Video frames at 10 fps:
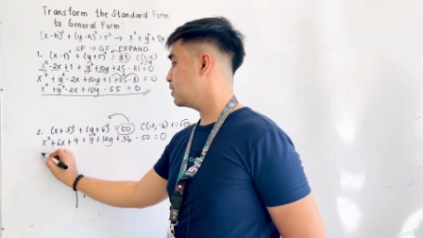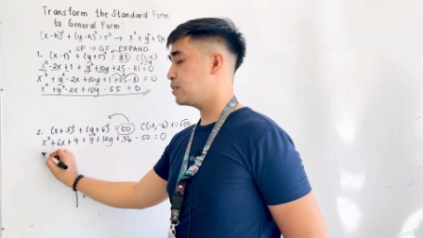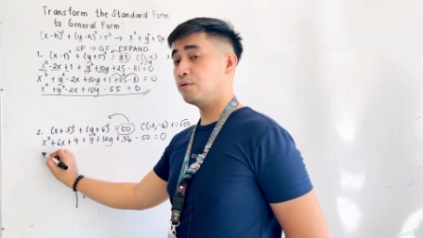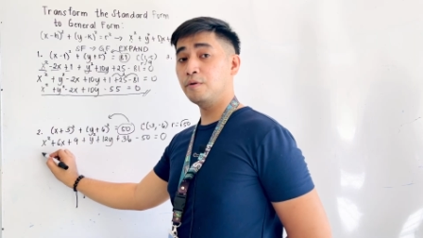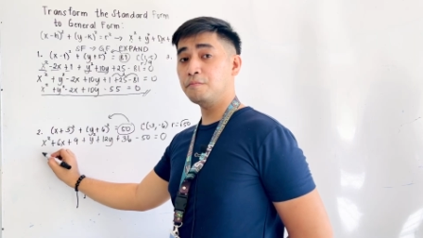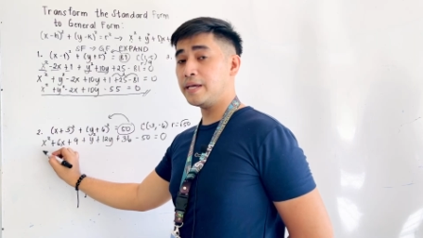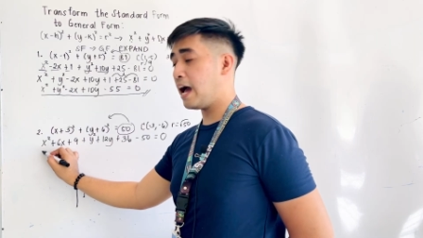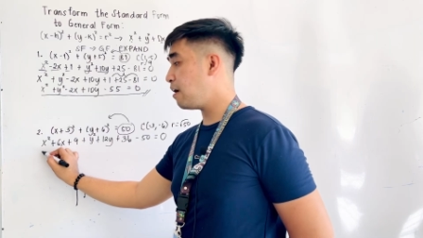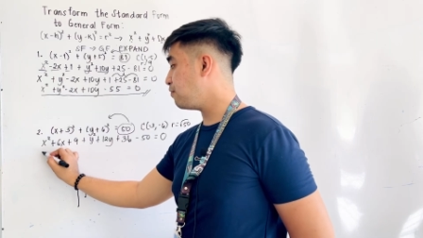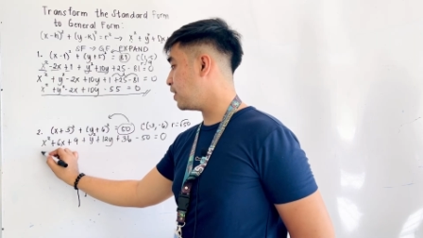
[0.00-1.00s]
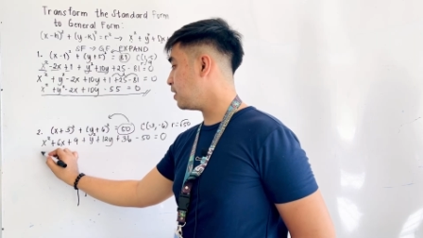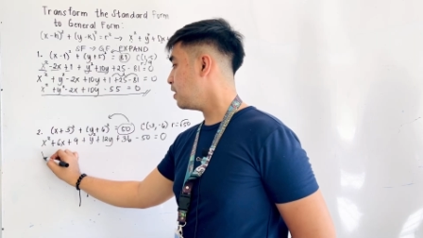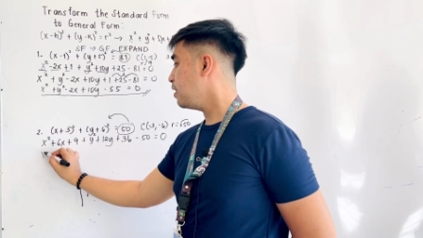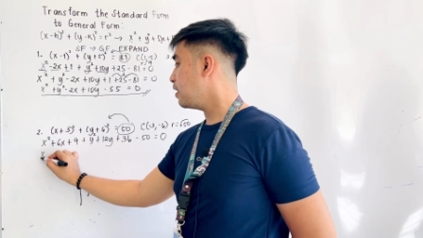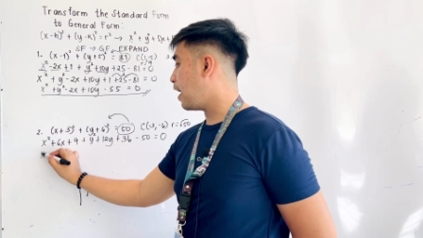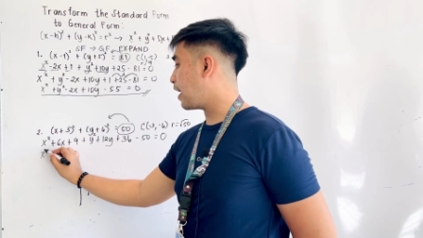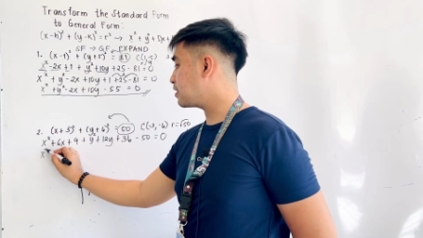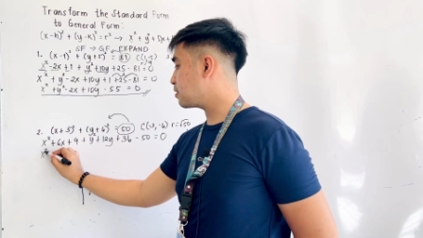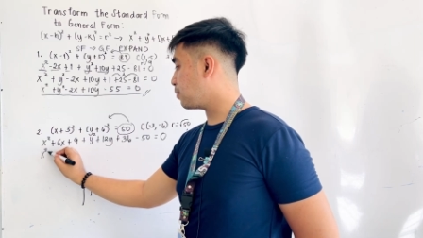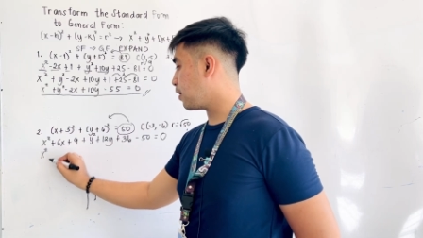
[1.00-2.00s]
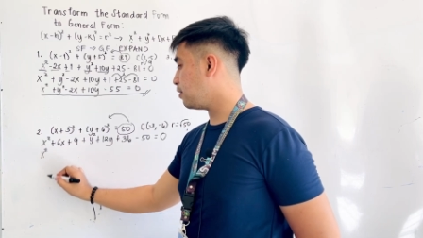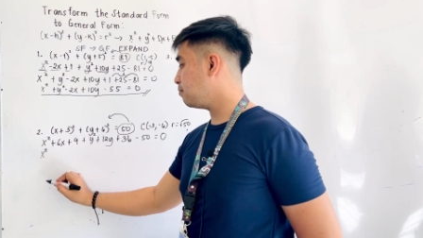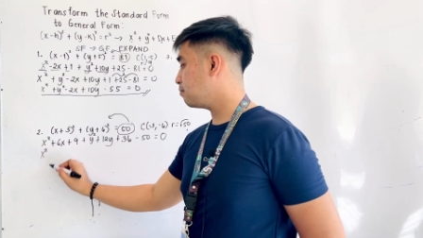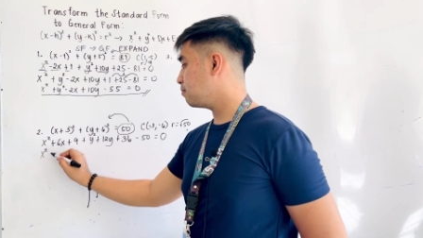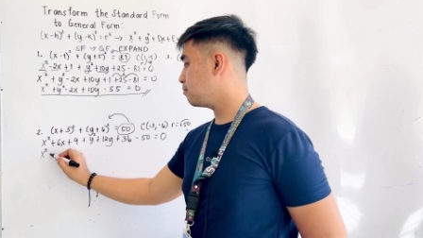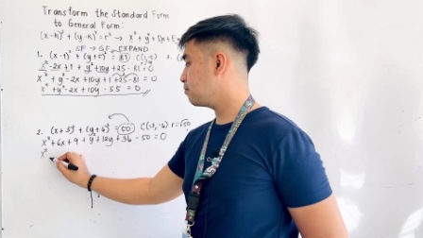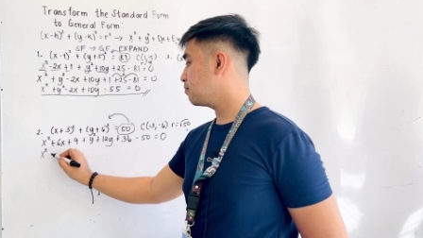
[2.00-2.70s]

So, we'll be having x squared